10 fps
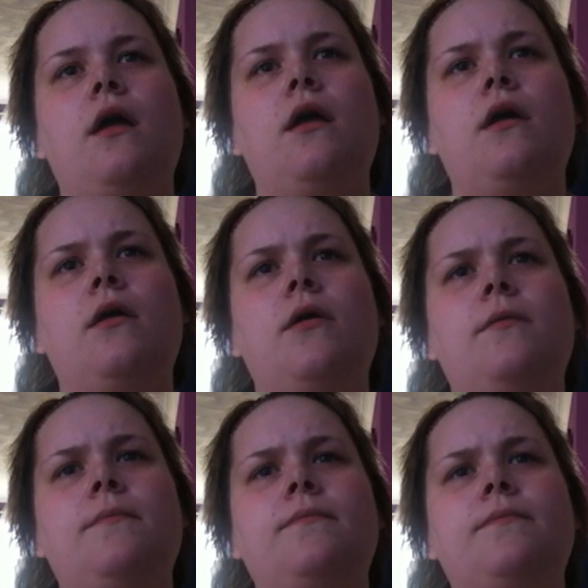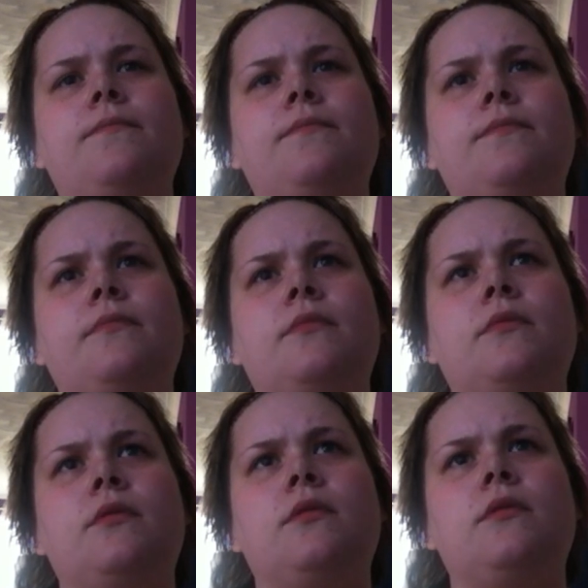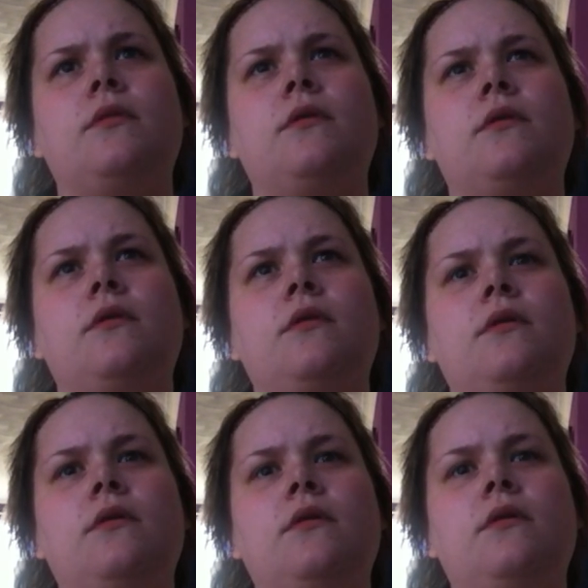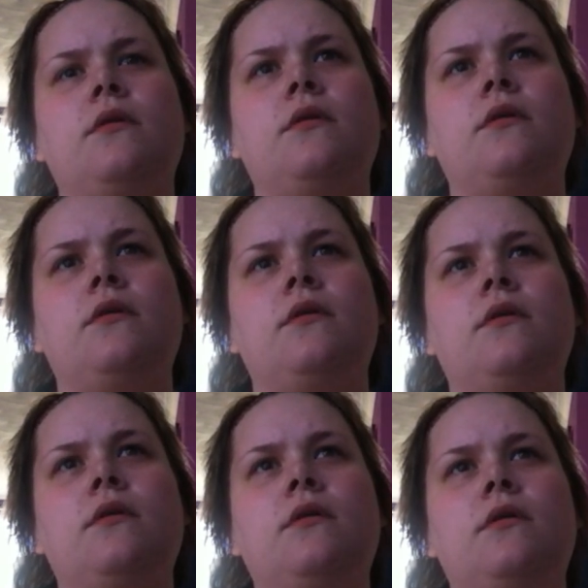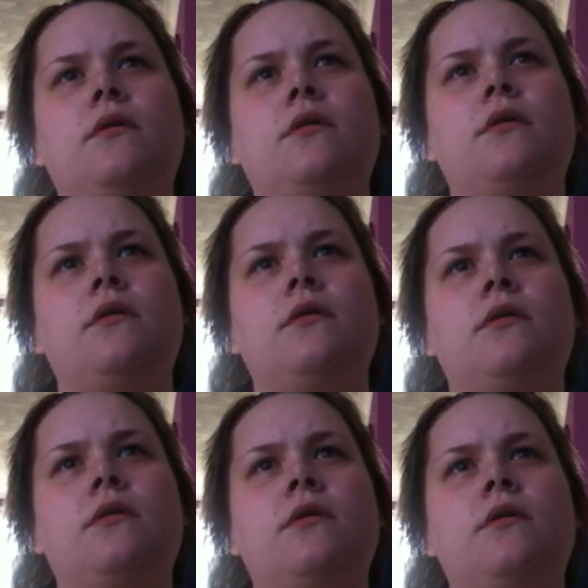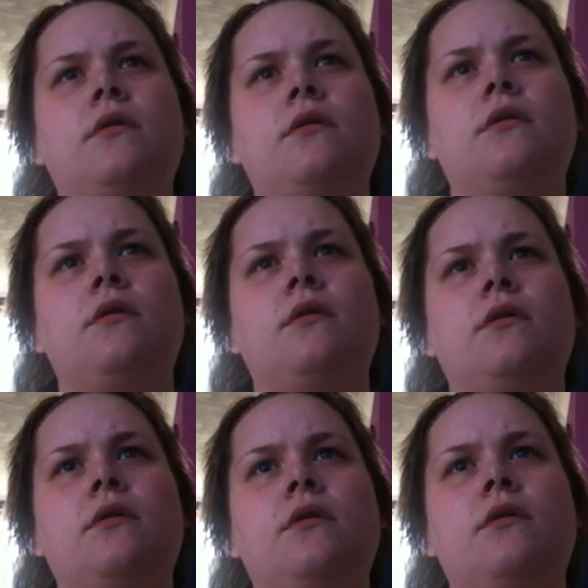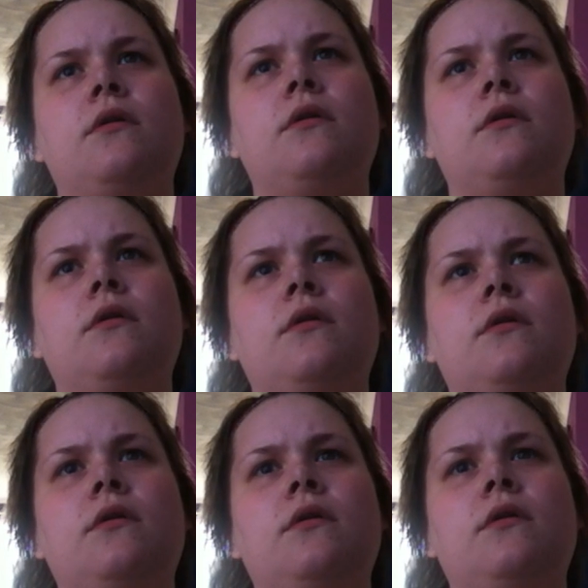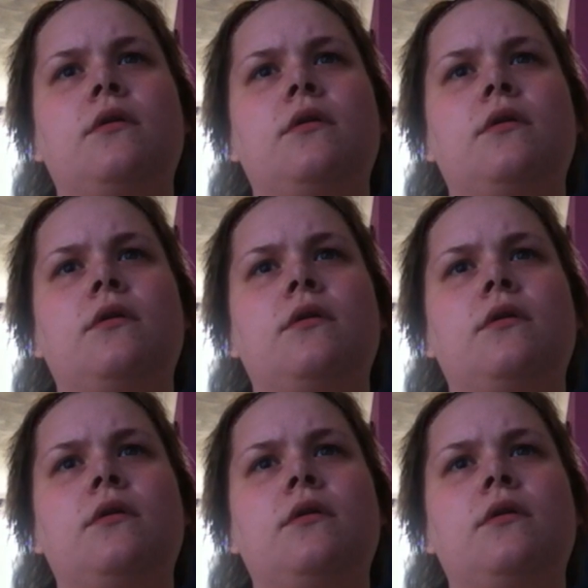No one is speaking in this clip.